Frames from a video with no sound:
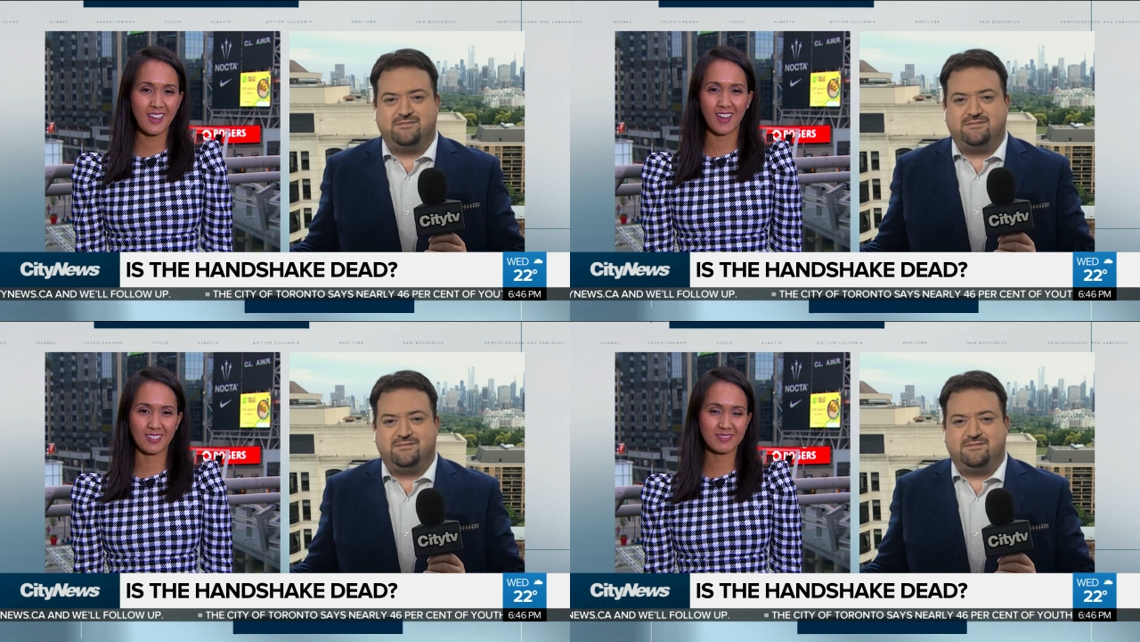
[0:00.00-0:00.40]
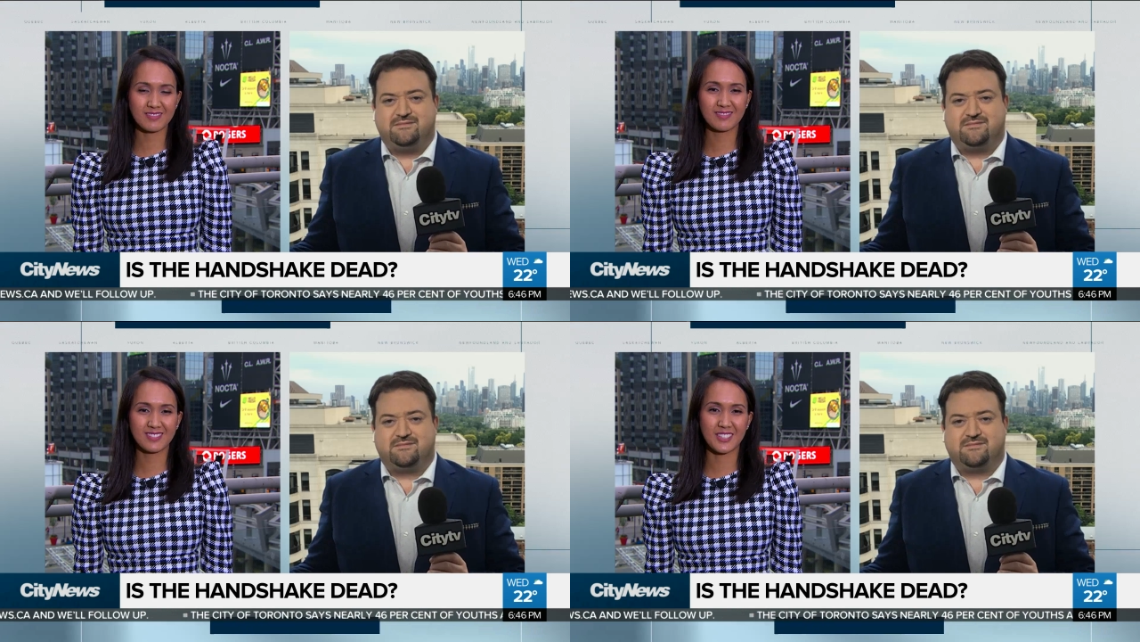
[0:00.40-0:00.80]
Speaker 1: yeah.
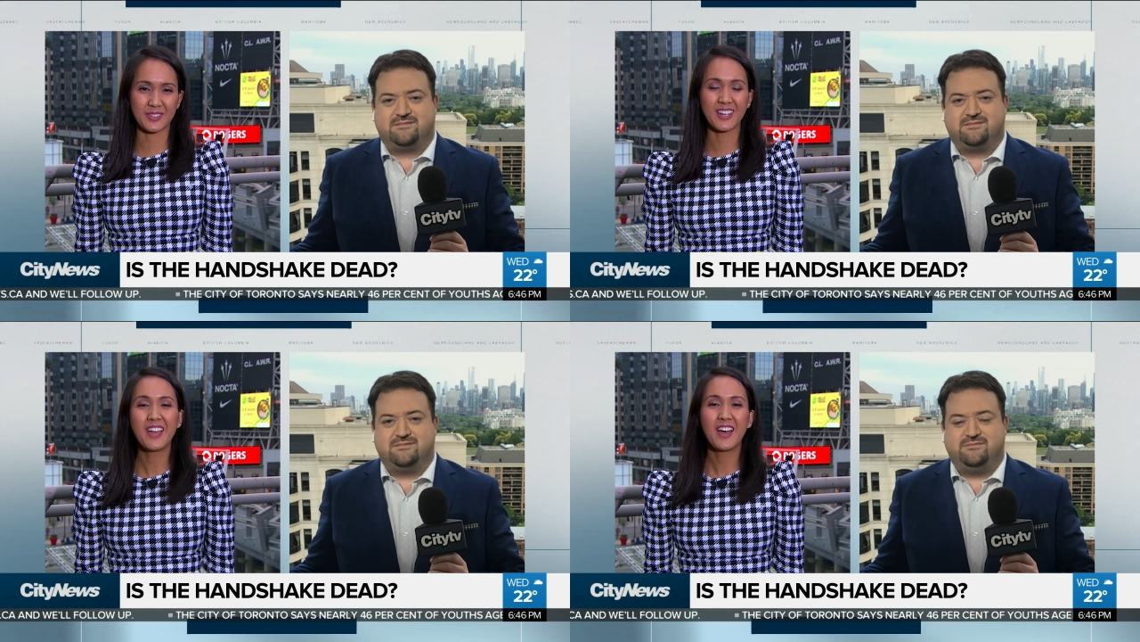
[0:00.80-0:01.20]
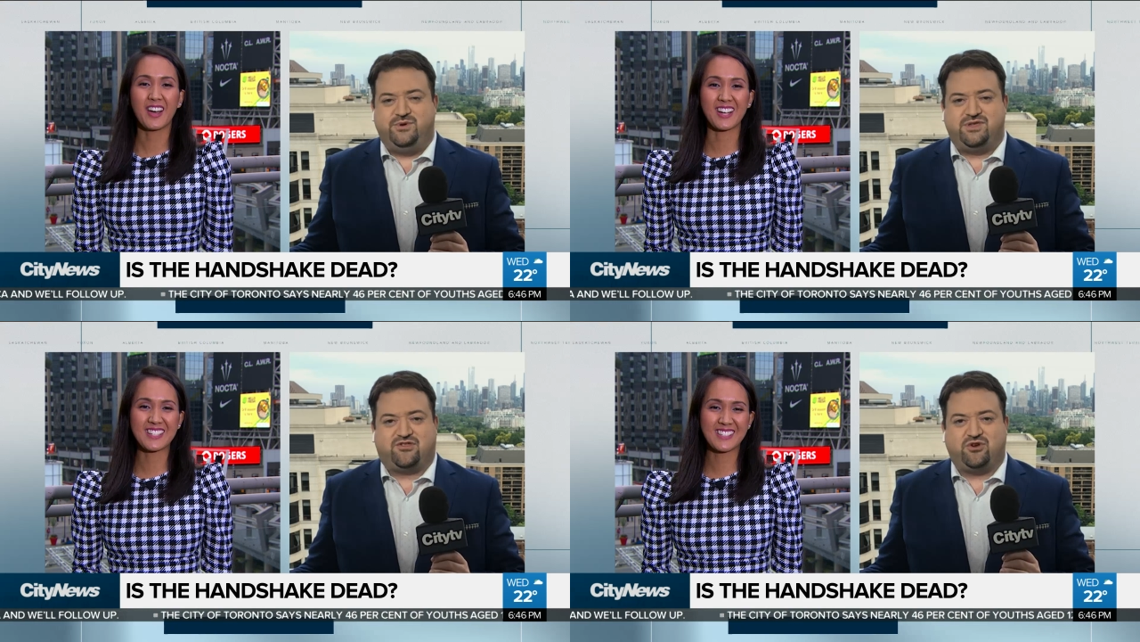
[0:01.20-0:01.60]
That's right.
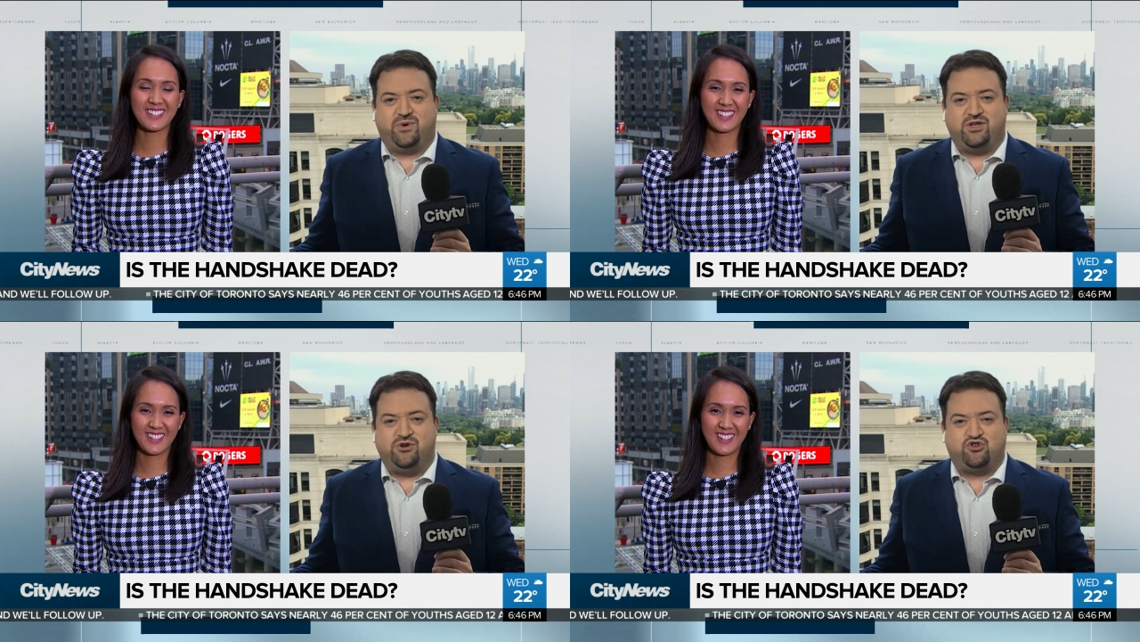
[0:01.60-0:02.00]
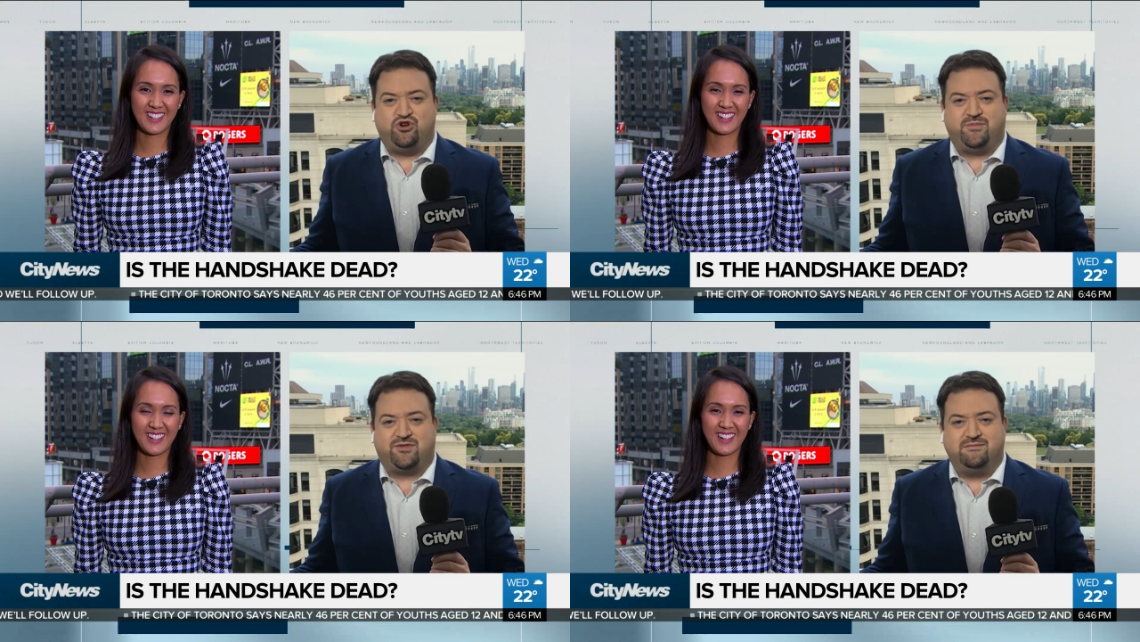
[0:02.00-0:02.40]
Speaker 2: We all just right. don't want your germs.